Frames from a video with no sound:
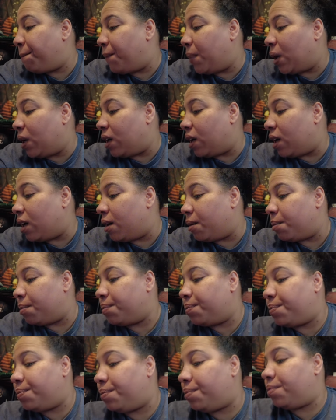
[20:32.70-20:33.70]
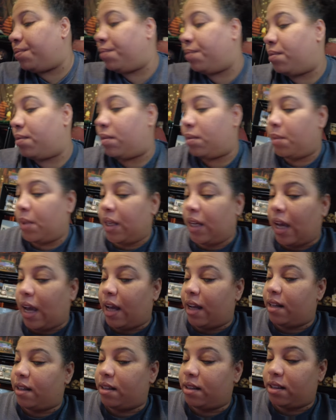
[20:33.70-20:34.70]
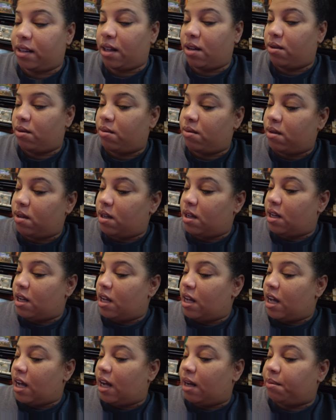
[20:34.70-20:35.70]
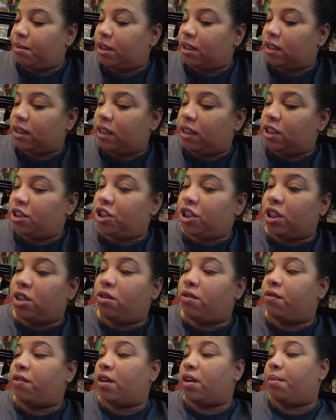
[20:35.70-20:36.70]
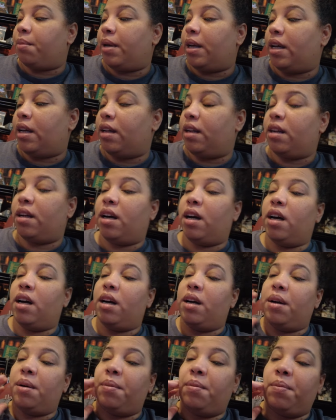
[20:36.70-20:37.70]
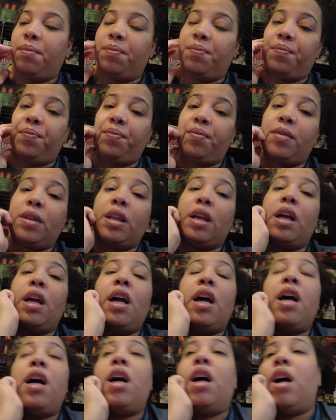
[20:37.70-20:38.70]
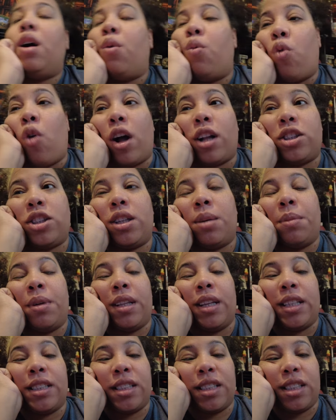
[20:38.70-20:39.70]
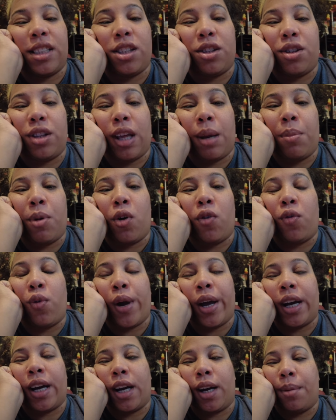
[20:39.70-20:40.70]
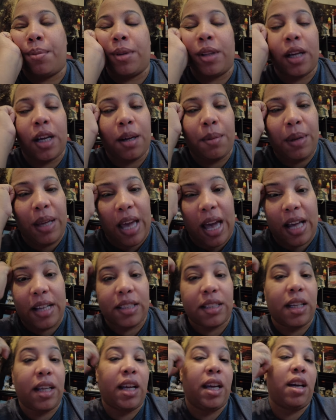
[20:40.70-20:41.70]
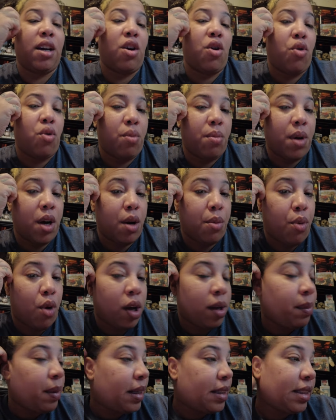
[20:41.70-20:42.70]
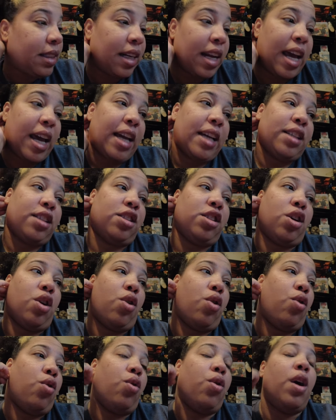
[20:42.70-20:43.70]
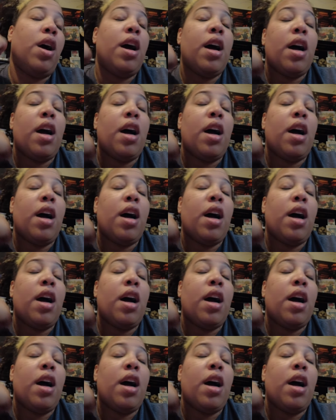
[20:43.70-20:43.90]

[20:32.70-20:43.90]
But, um, but yeah, so I'm just gonna chill for a bit, um, watch some of this until they both wake up. The hubby has a home appointment today, so,